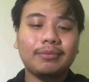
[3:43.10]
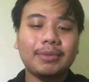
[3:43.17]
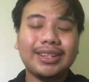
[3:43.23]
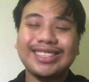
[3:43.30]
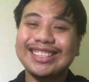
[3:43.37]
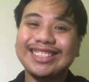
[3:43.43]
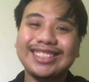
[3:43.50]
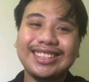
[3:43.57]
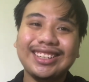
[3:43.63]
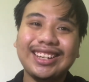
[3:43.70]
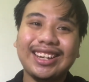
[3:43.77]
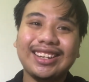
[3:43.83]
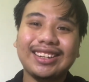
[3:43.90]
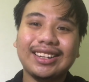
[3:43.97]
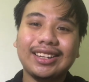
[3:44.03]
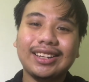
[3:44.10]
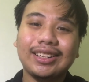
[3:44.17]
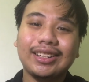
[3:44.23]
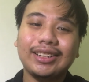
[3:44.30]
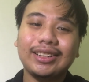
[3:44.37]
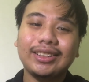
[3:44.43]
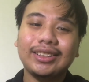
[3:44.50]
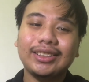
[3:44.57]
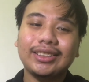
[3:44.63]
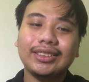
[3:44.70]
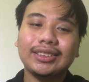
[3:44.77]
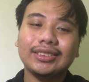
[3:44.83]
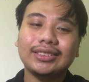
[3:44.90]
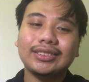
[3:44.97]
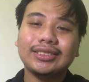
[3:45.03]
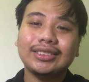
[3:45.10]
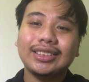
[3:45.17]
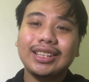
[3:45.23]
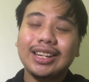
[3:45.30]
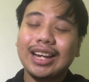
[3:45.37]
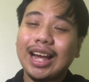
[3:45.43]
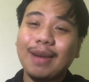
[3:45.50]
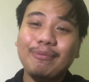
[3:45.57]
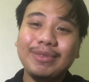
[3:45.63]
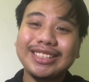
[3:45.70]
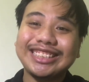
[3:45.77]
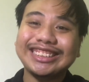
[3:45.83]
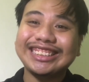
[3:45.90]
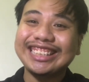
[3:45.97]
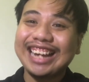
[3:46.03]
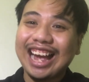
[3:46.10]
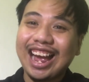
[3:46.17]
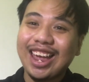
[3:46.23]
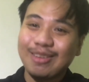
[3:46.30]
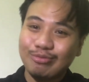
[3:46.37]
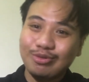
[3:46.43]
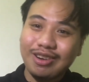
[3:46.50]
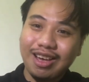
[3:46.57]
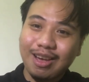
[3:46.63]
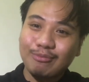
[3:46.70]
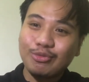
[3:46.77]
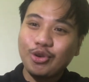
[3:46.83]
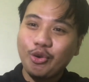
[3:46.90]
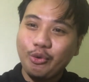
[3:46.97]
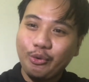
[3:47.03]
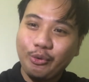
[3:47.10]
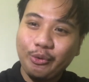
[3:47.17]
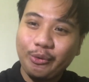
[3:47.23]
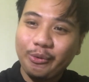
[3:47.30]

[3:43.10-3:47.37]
sister and I. Apa cerita dengan I pula, bro?